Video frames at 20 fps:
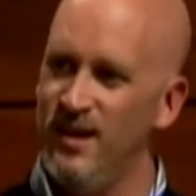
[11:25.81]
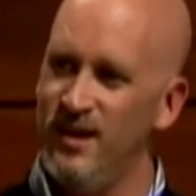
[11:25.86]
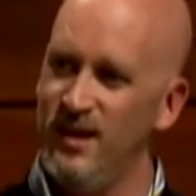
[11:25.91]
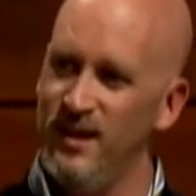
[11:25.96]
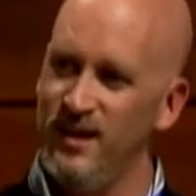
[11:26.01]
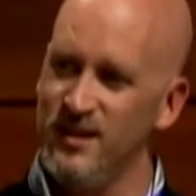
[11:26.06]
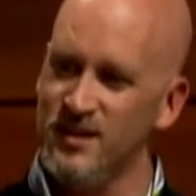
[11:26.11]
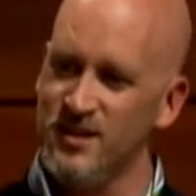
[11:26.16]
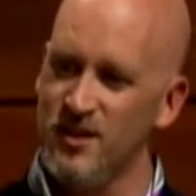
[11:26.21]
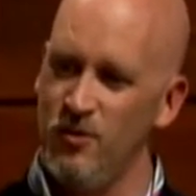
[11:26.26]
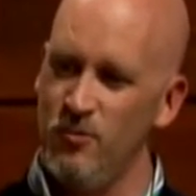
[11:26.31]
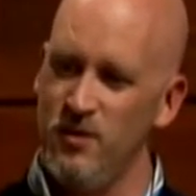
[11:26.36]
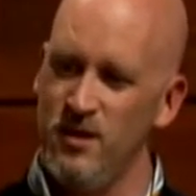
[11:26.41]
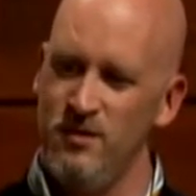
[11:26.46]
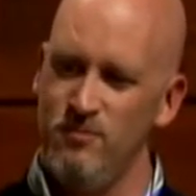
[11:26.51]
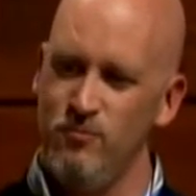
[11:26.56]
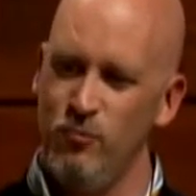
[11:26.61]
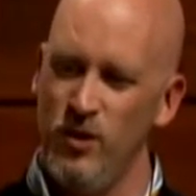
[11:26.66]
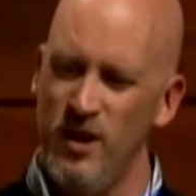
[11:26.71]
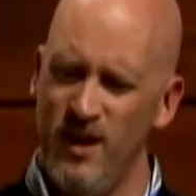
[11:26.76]
And so
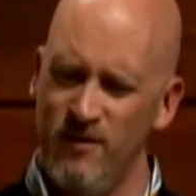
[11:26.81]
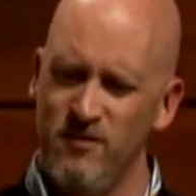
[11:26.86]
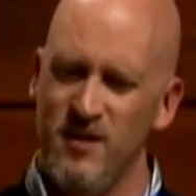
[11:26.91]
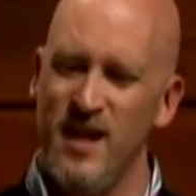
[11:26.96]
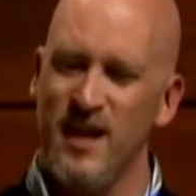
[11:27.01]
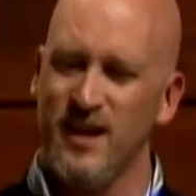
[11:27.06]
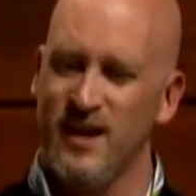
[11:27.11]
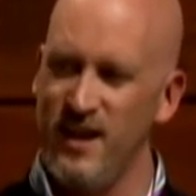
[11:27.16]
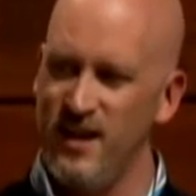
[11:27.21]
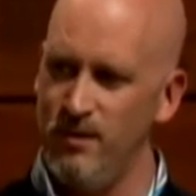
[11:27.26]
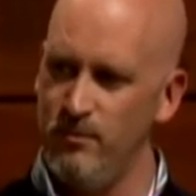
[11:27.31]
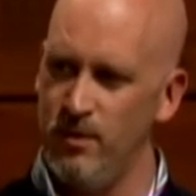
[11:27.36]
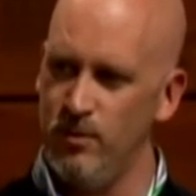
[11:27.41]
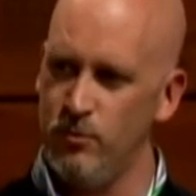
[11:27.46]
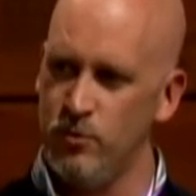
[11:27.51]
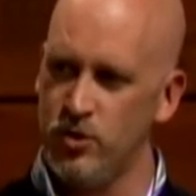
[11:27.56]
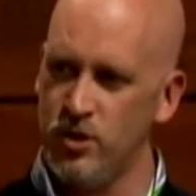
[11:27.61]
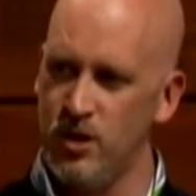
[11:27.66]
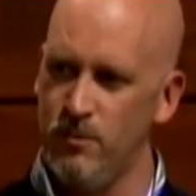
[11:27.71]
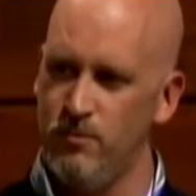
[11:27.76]
we have that kind of
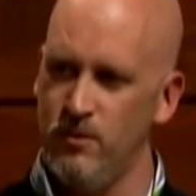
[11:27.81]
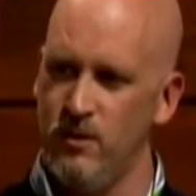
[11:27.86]
membership.